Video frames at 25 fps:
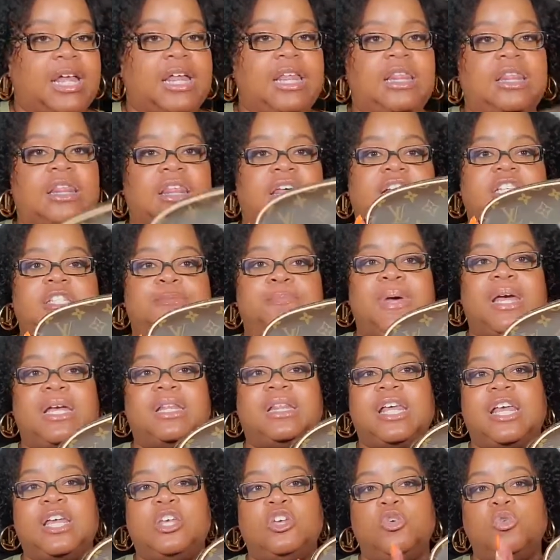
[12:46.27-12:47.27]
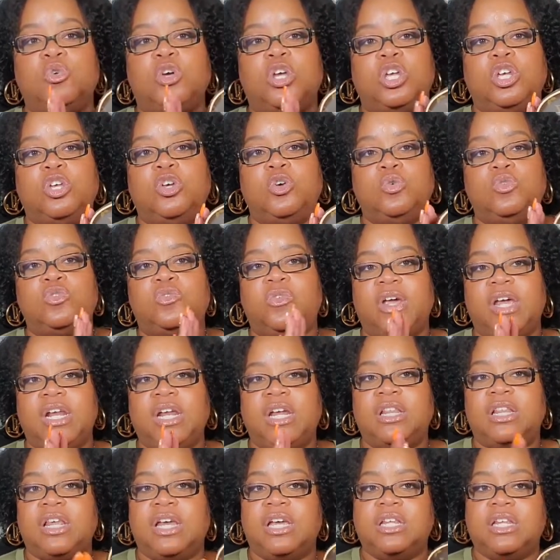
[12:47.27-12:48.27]
This big thing you can use for
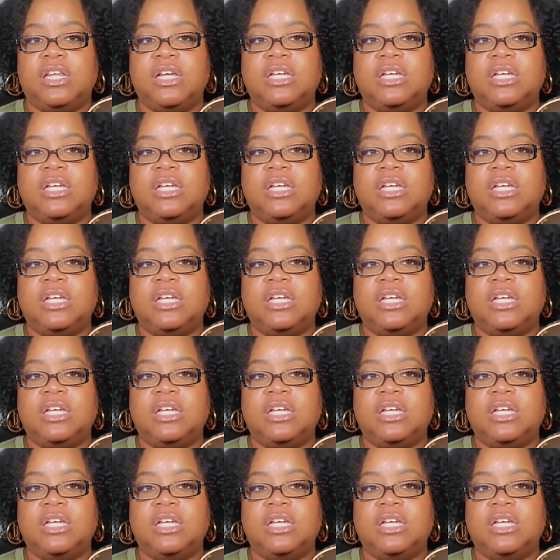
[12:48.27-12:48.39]
anything.